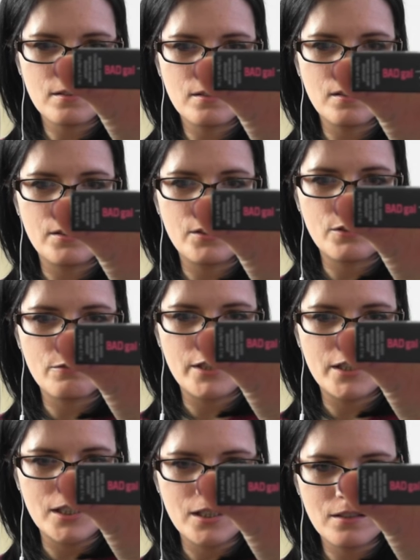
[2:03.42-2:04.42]
Then you can read
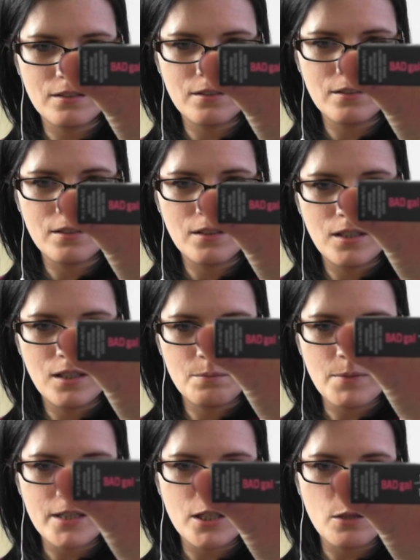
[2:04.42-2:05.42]
it.
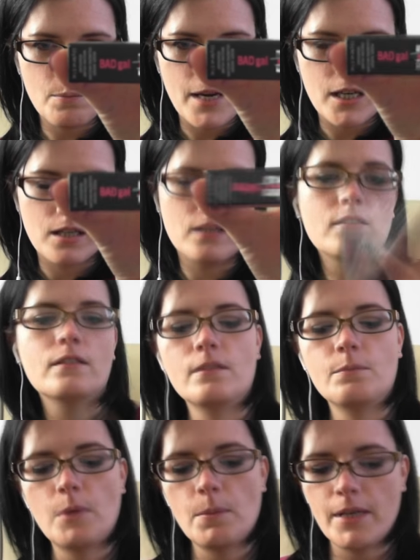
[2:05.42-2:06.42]
BADgal Bang
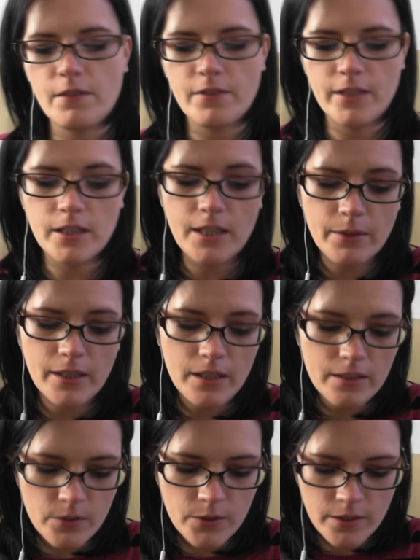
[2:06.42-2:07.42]
by Benefit. Now it
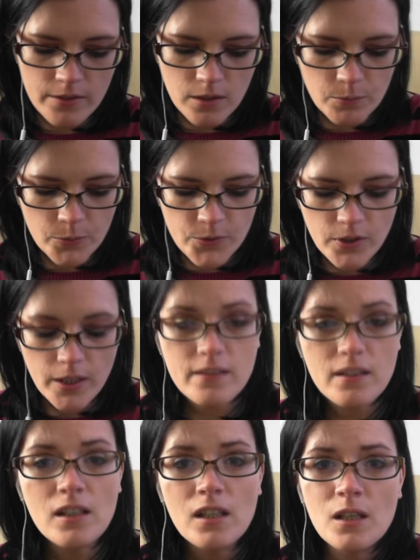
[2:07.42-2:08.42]
is only a sample size,
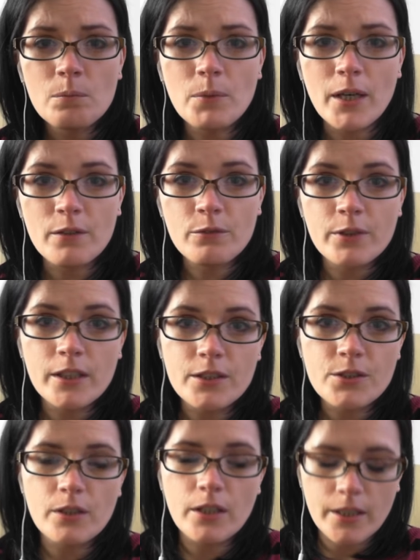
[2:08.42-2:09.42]
but I really
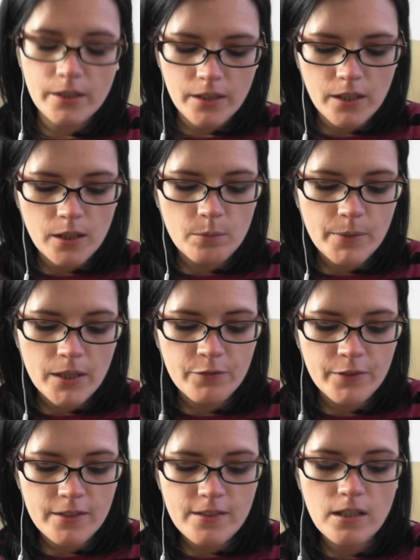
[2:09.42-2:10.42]
do like
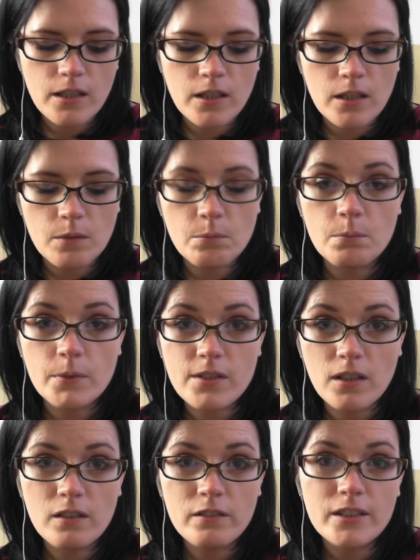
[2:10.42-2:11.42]
Benefit's
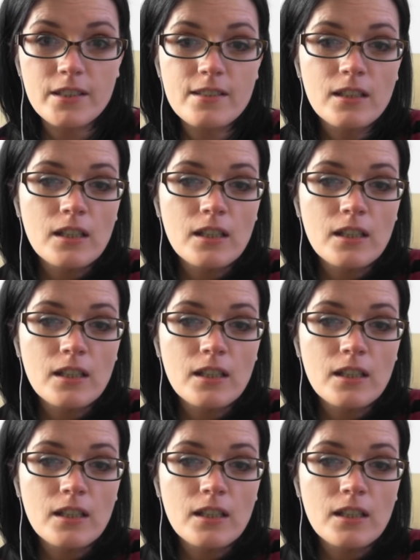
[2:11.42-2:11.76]
mascaras.